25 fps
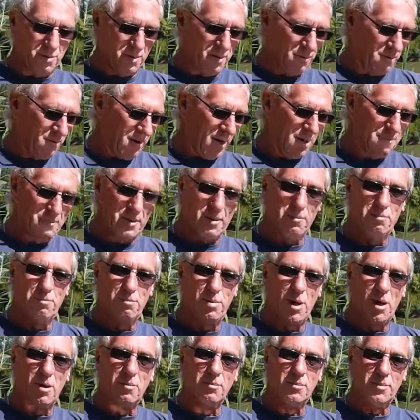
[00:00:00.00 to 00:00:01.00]
with great big
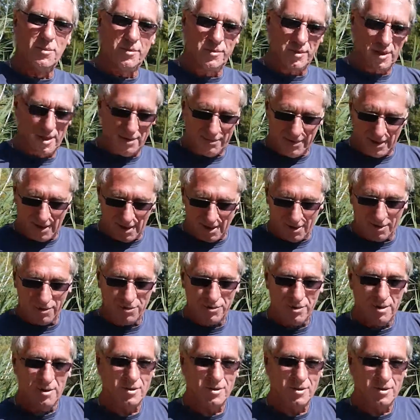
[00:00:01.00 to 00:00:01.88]
bombs and everything else,